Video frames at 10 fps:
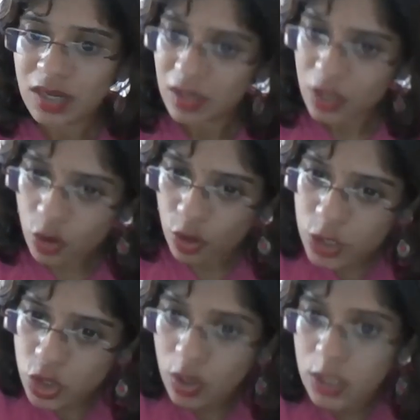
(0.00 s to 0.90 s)
the
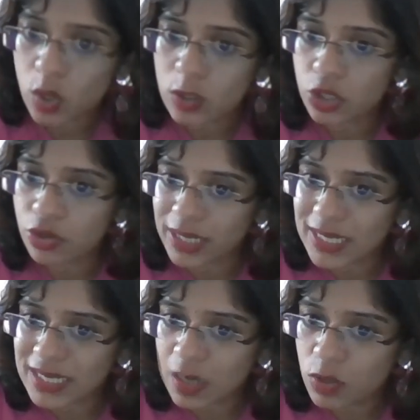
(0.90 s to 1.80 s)
cholesterol is also
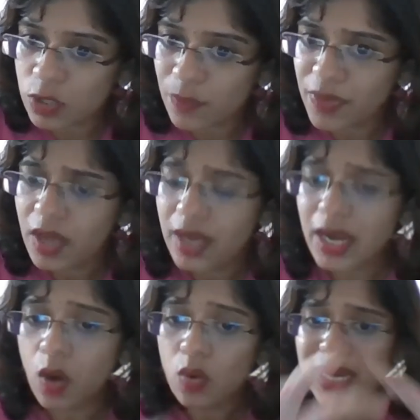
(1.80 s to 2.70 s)
released out.
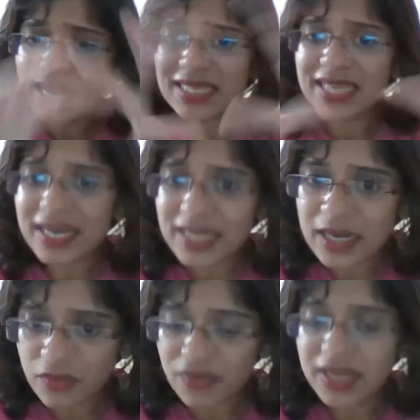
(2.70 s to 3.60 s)
Now inside
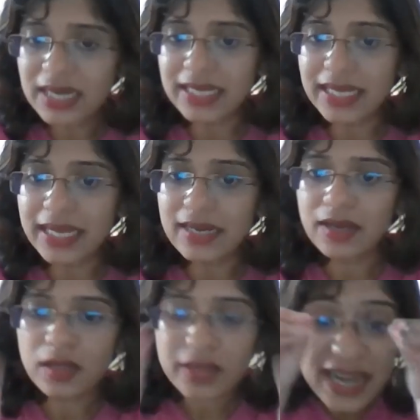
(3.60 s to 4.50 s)
that
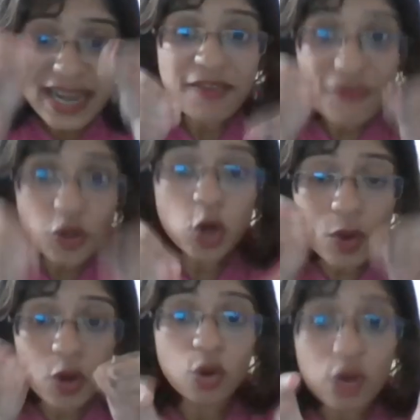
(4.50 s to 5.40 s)
VLDL, the
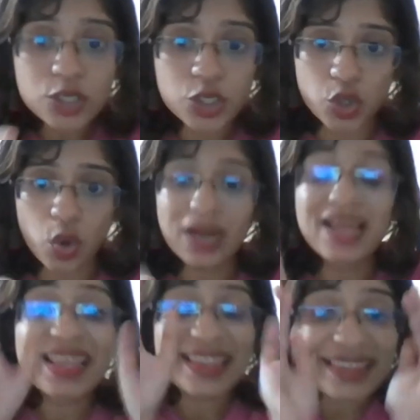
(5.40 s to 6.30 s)
leftover cholesterol,
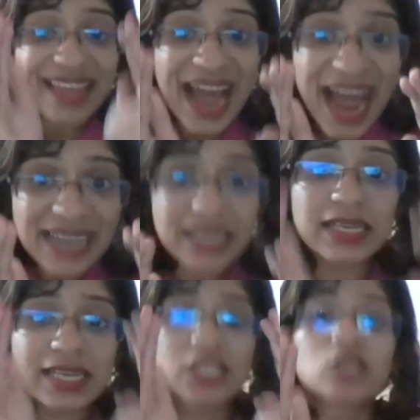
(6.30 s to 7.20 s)
that
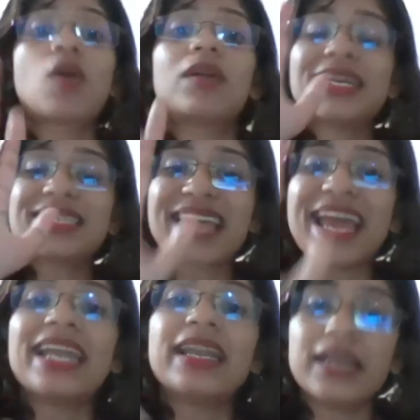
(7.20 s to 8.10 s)
is called as
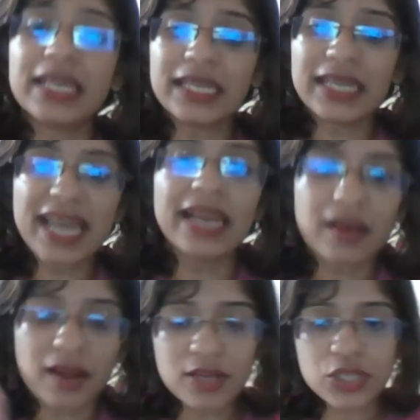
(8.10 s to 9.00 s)

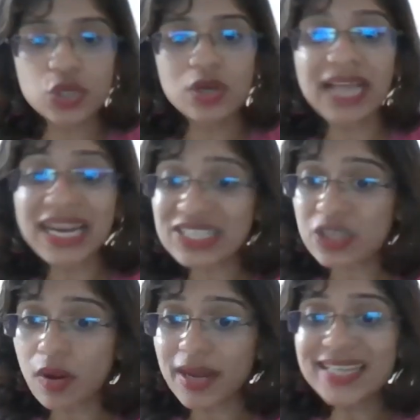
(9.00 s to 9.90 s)
LDL. Understood? That
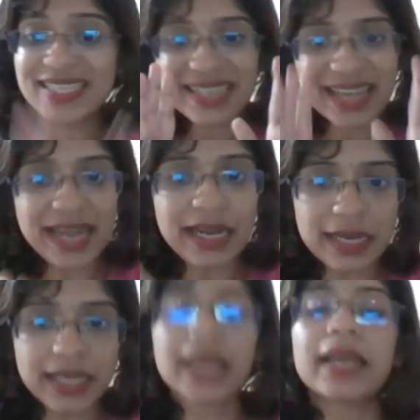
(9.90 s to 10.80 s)
is called as
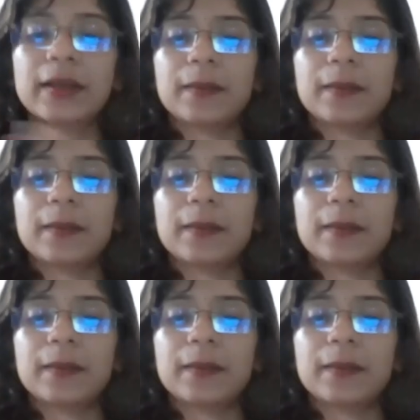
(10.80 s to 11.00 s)
LDL.